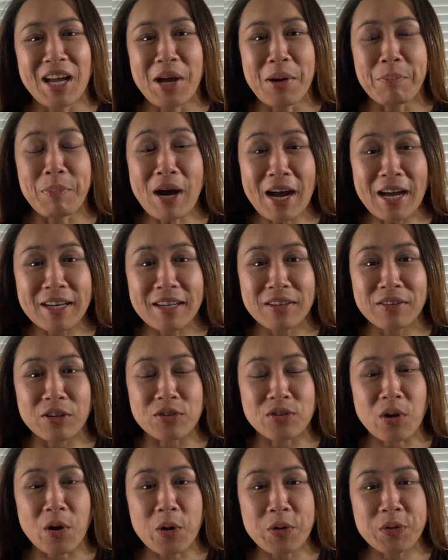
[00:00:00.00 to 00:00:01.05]
But
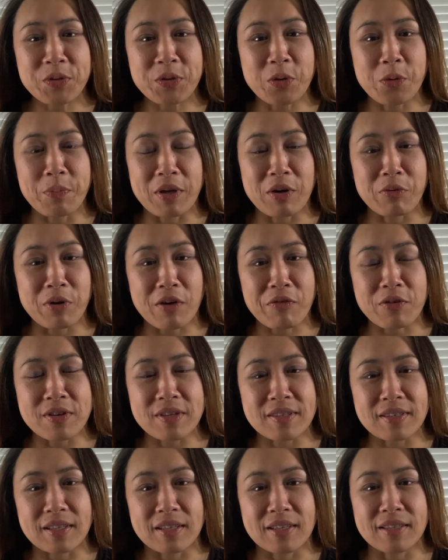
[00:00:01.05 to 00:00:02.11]
there's also been
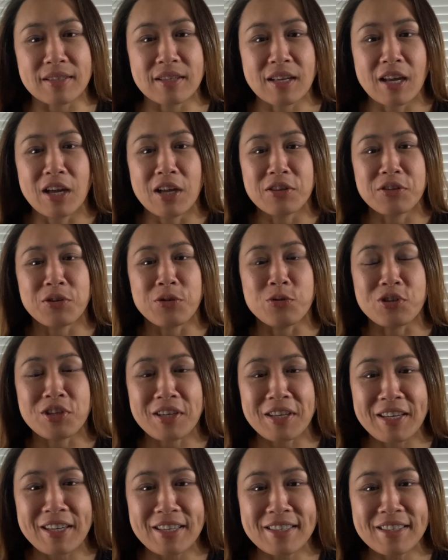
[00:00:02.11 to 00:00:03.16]
references to
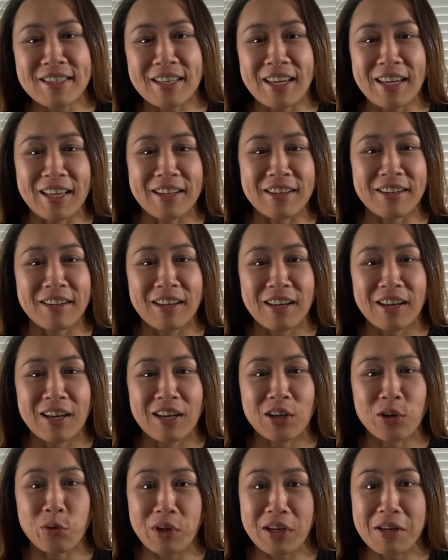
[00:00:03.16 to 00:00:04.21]
cheese in
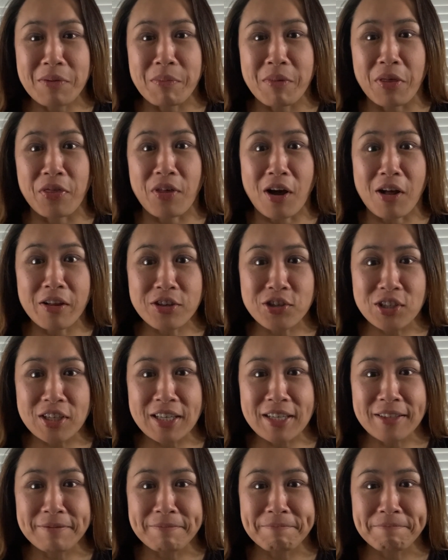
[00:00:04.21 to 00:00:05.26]
Greek
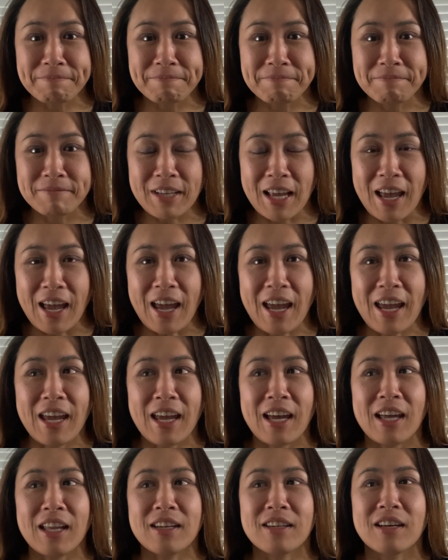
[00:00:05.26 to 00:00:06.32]
mythology,
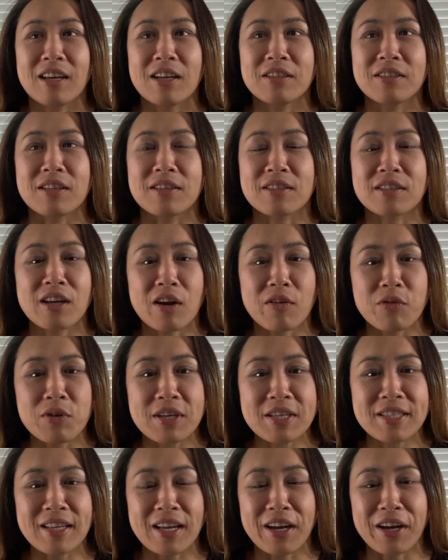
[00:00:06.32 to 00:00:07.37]
and
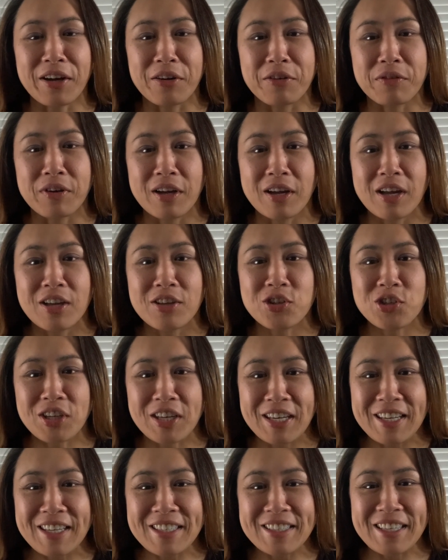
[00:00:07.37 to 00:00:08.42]
discoveries of
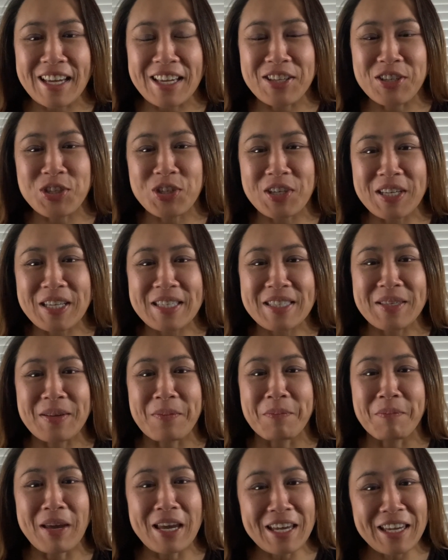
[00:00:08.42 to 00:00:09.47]
cheese and cheese
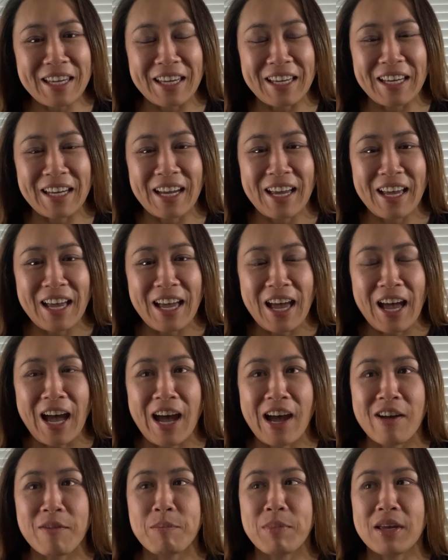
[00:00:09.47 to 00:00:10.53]
making
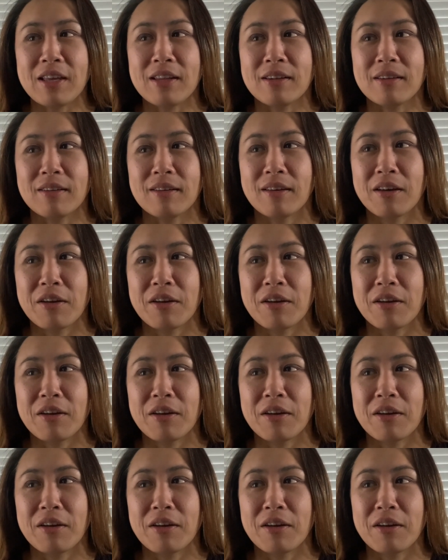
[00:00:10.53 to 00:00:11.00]
have been